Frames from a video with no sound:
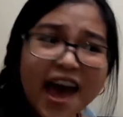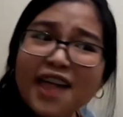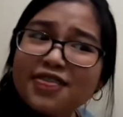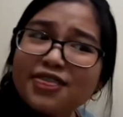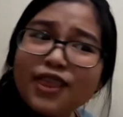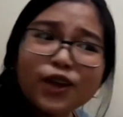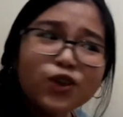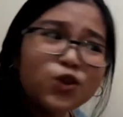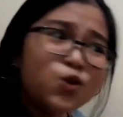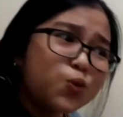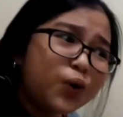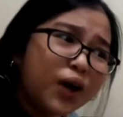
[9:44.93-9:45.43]

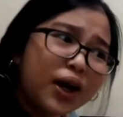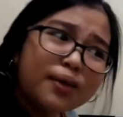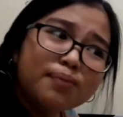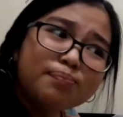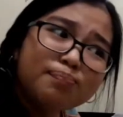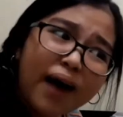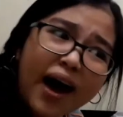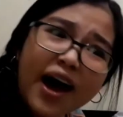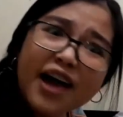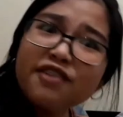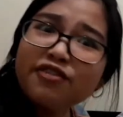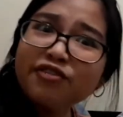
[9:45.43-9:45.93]
that you can
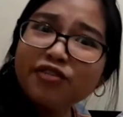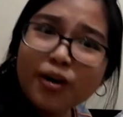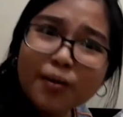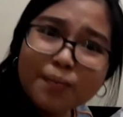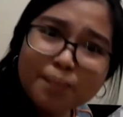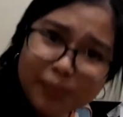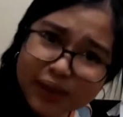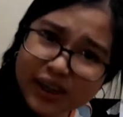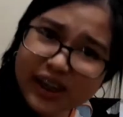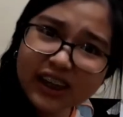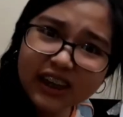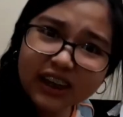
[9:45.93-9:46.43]
buy
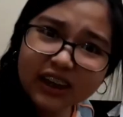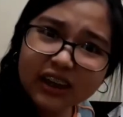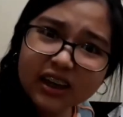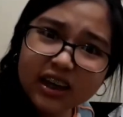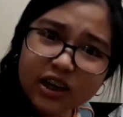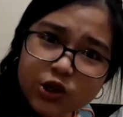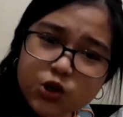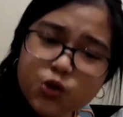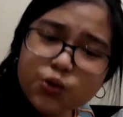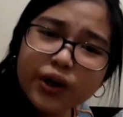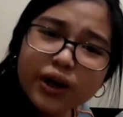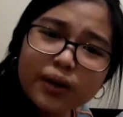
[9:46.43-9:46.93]
from me.
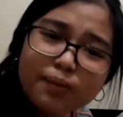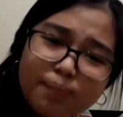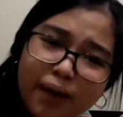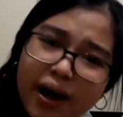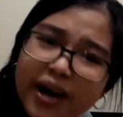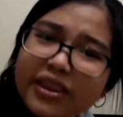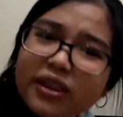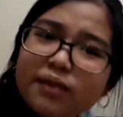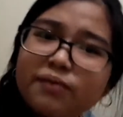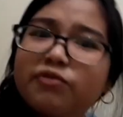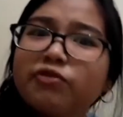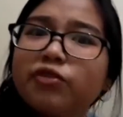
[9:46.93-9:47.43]
You can
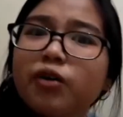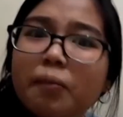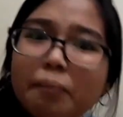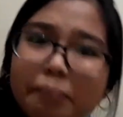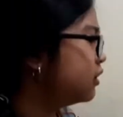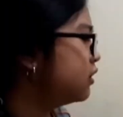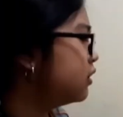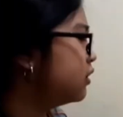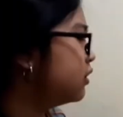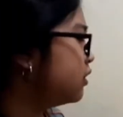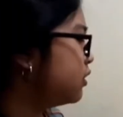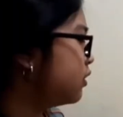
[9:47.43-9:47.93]
buy them from
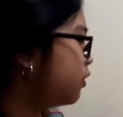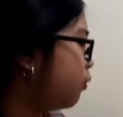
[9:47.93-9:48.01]
me.